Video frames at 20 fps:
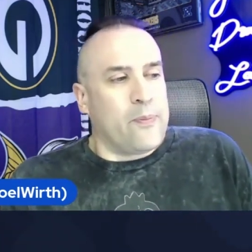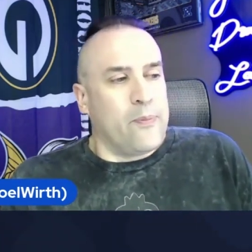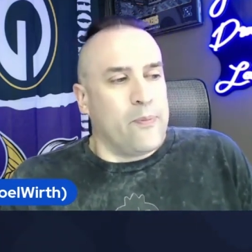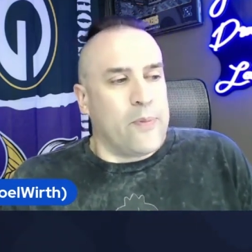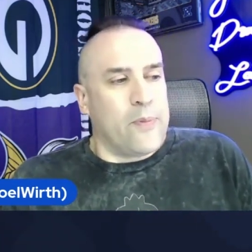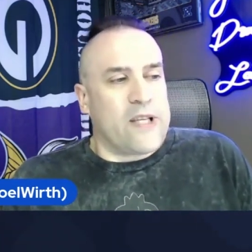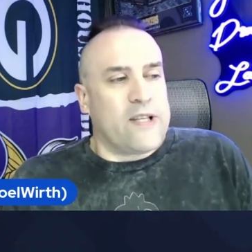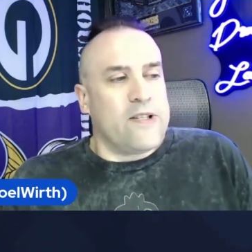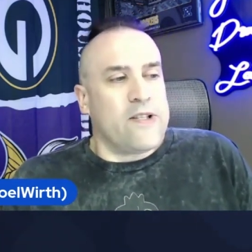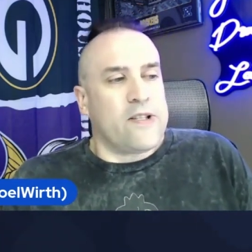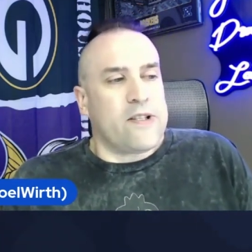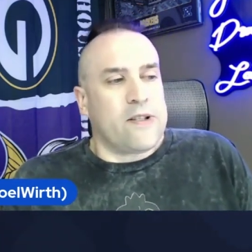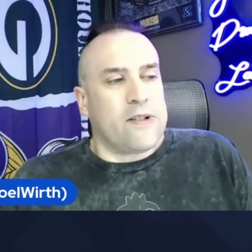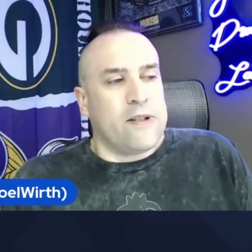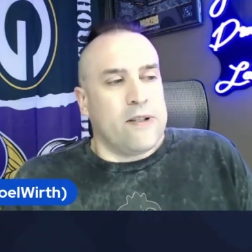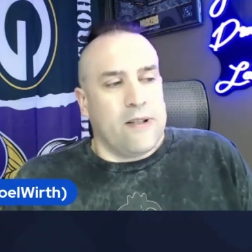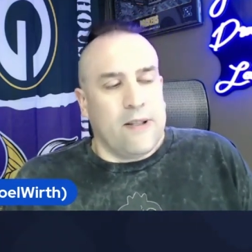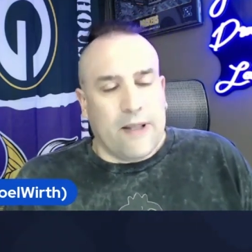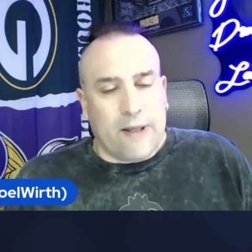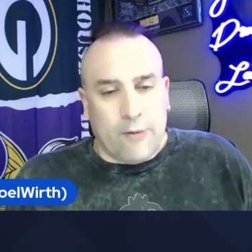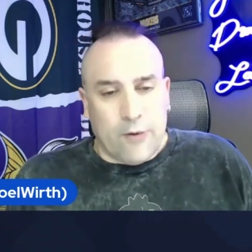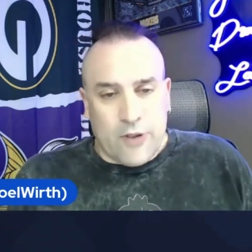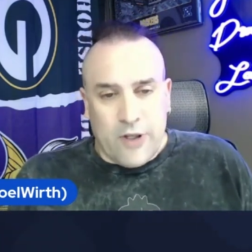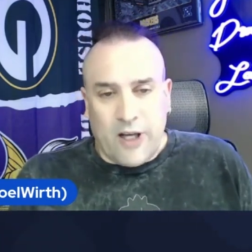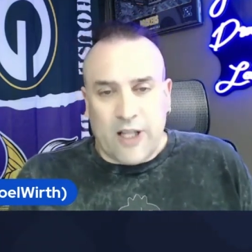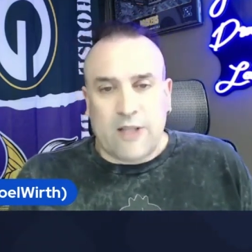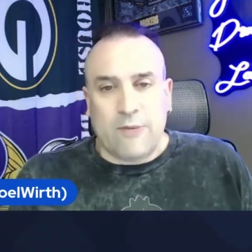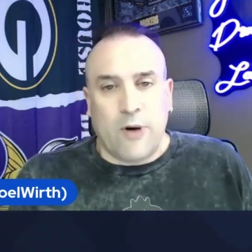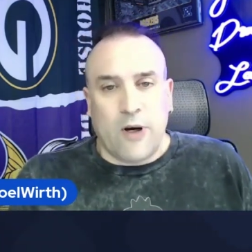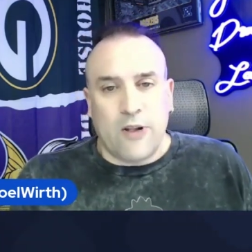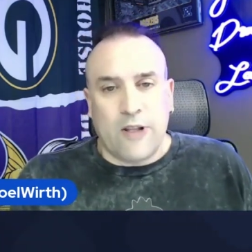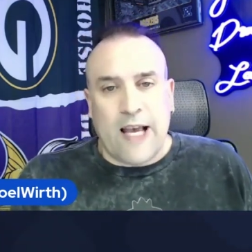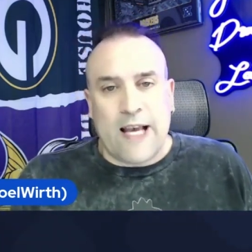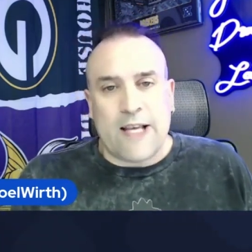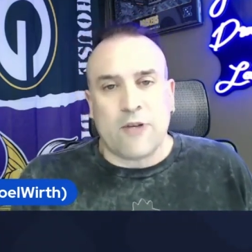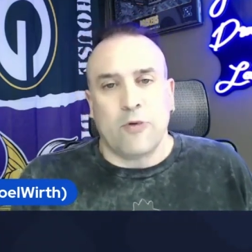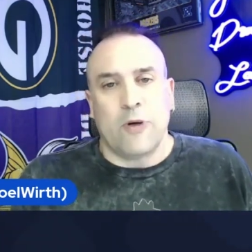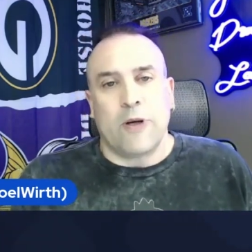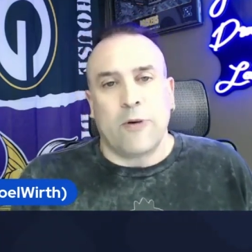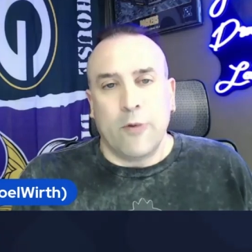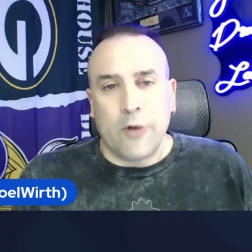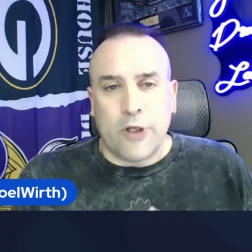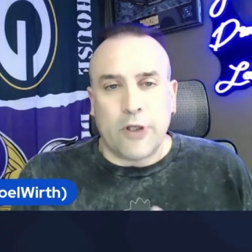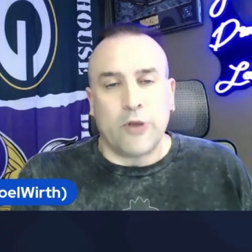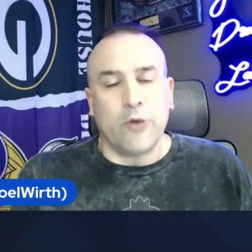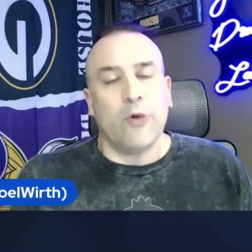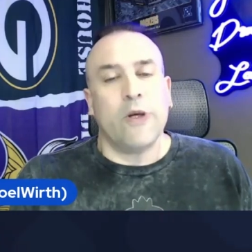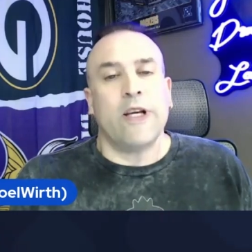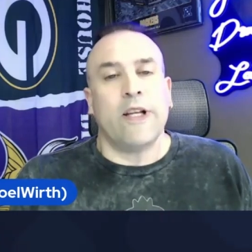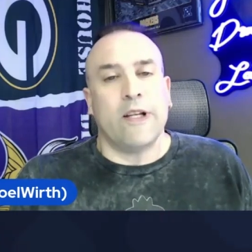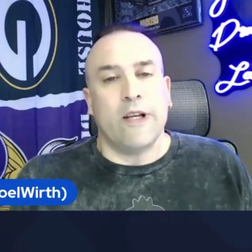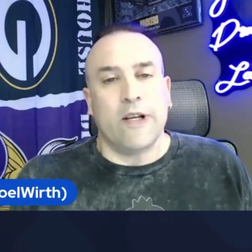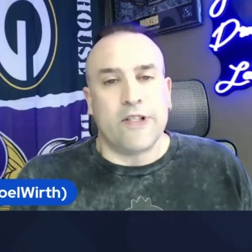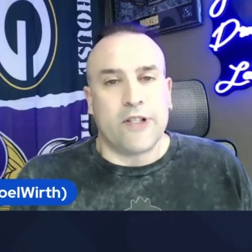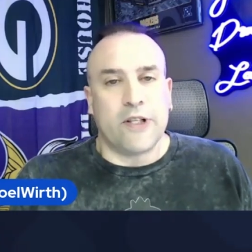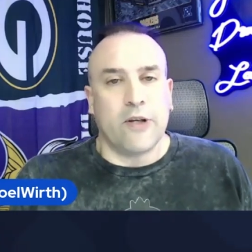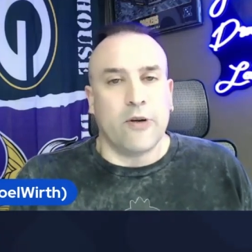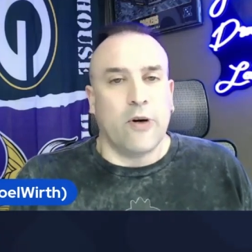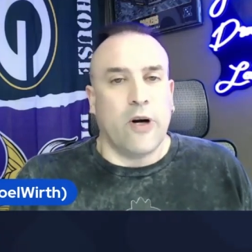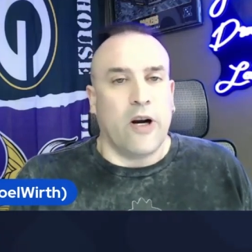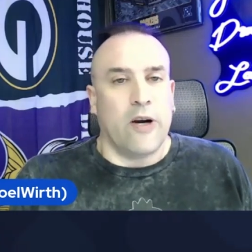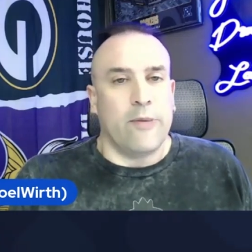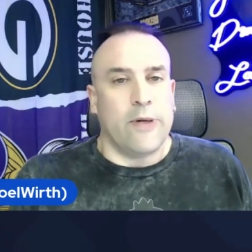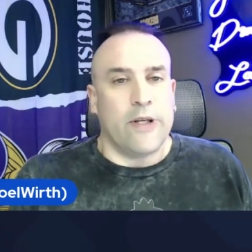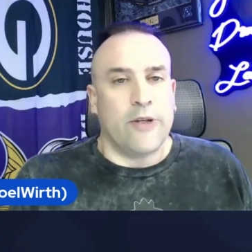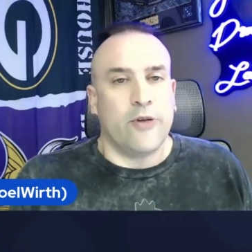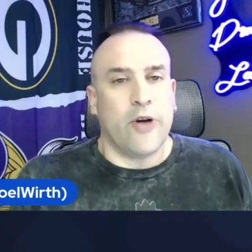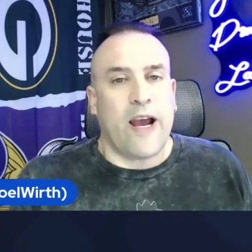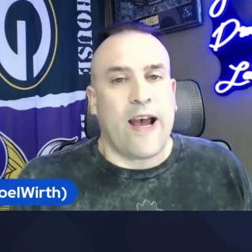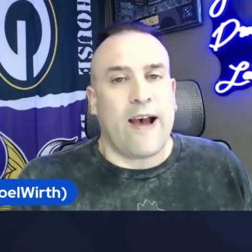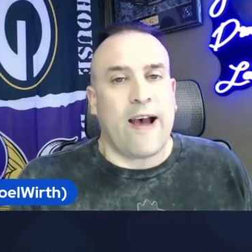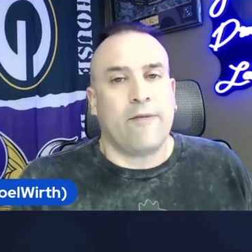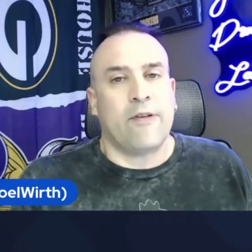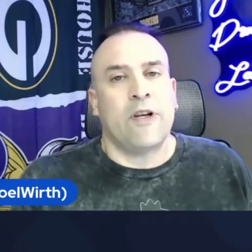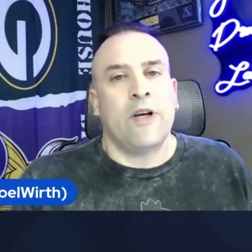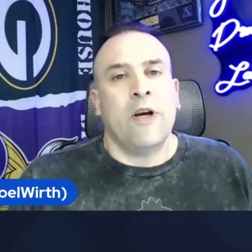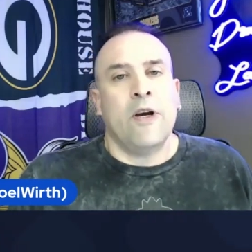Because like we talked about last week, when you're doing a 0 RB draft,